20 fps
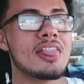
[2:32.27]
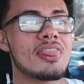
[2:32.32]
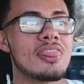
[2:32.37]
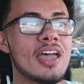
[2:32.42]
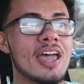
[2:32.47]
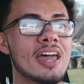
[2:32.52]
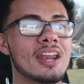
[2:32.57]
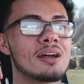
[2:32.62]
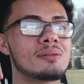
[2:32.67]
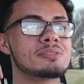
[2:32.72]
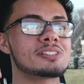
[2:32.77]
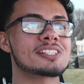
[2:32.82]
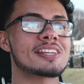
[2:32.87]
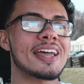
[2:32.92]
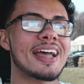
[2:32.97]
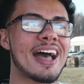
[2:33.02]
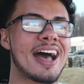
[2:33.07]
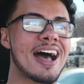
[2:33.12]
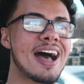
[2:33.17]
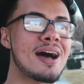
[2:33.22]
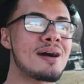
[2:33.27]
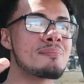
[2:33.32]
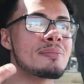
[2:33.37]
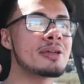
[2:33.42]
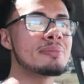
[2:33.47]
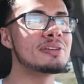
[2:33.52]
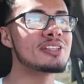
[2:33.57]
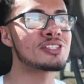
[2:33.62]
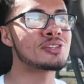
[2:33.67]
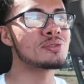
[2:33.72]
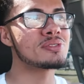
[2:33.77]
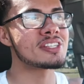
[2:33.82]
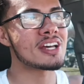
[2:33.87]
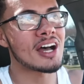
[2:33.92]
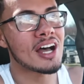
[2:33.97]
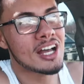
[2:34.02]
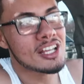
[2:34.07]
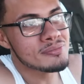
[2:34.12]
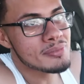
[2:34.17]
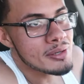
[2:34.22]
Then I'm just like, ah, maybe two
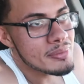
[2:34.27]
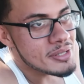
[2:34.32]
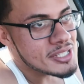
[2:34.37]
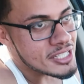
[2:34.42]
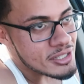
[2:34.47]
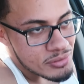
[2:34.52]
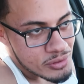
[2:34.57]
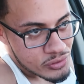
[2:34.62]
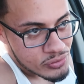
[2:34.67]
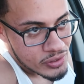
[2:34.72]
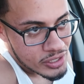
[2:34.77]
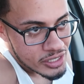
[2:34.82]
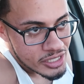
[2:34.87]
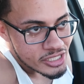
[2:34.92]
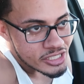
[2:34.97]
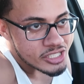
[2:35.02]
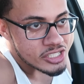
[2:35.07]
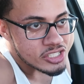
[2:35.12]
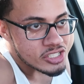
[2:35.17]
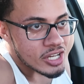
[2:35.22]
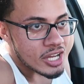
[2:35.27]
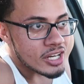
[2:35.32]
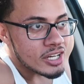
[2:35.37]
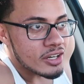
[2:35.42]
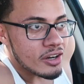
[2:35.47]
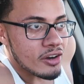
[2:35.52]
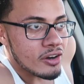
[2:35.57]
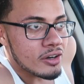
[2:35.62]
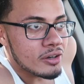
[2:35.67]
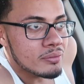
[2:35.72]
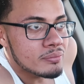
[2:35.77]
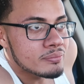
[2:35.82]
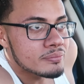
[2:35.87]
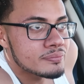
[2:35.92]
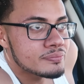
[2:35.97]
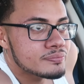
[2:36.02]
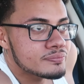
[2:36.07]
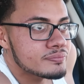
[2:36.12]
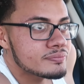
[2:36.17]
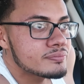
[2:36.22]
times, maybe she was really just trying to,
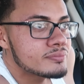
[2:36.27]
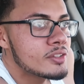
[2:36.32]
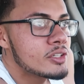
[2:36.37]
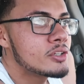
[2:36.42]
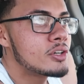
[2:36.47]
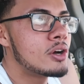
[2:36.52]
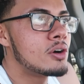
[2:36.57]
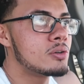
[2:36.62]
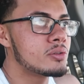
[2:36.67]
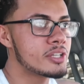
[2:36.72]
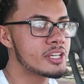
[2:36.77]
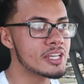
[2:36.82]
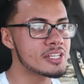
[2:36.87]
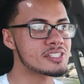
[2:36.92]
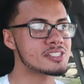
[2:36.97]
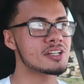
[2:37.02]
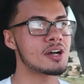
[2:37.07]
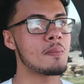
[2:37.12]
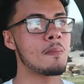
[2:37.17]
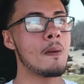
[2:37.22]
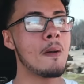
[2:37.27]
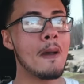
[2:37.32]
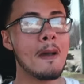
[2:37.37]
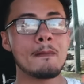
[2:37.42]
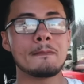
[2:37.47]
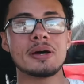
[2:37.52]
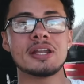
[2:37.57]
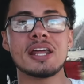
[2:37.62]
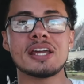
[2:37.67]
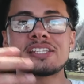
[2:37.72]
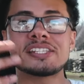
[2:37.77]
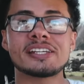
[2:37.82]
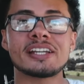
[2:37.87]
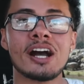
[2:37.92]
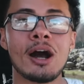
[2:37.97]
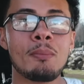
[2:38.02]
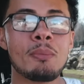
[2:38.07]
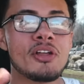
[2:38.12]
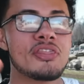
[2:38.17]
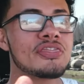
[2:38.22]
um, you know, get some. But then she
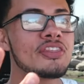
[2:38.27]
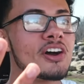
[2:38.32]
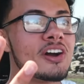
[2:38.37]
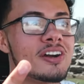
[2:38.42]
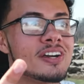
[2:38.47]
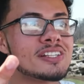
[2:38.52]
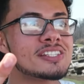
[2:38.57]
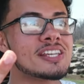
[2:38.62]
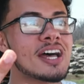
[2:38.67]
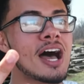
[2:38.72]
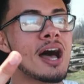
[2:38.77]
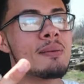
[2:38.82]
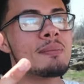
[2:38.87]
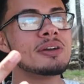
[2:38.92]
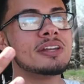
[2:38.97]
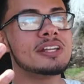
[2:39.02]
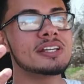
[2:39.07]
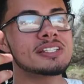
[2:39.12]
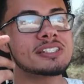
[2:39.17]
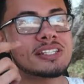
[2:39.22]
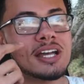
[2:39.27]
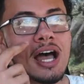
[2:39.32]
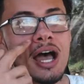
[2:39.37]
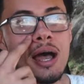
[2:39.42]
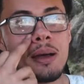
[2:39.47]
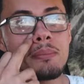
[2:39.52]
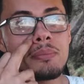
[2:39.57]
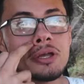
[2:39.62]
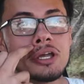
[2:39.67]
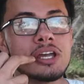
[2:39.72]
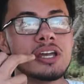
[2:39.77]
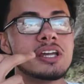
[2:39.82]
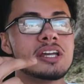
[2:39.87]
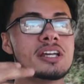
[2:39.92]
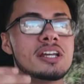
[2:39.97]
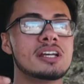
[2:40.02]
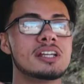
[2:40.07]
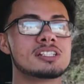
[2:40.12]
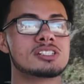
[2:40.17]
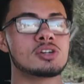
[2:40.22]
come a third time, and this time,
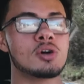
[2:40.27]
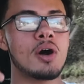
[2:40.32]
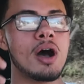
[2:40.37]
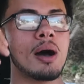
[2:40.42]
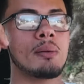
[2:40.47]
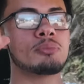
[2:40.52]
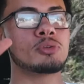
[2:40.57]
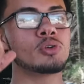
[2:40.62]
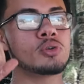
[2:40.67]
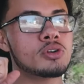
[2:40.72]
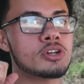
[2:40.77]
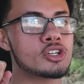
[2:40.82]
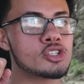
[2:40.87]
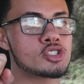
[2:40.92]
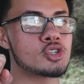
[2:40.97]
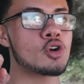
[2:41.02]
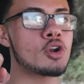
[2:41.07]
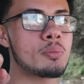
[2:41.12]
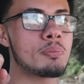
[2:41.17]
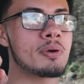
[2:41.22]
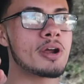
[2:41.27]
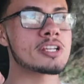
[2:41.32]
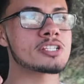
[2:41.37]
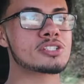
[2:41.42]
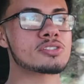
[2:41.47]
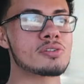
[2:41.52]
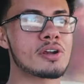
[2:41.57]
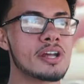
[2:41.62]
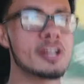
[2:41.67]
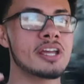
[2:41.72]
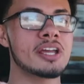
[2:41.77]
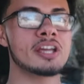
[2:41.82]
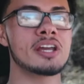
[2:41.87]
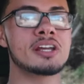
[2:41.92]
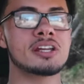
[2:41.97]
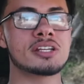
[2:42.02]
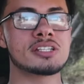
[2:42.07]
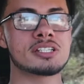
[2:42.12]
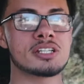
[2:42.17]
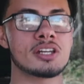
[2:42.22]
so I'm doing the shoulder presses right here,
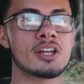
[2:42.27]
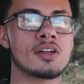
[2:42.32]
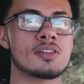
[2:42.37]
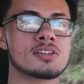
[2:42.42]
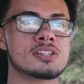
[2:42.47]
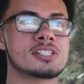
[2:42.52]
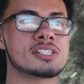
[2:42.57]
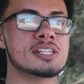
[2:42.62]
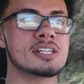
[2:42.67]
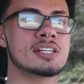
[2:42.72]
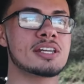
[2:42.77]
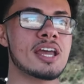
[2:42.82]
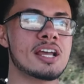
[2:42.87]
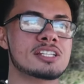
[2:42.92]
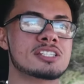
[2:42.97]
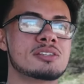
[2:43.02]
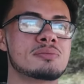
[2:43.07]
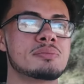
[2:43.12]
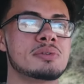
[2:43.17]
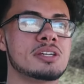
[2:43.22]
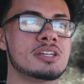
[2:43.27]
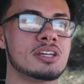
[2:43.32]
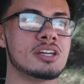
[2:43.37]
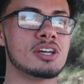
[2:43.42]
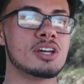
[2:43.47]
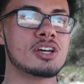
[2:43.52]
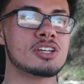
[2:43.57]
and there's another seat next to me.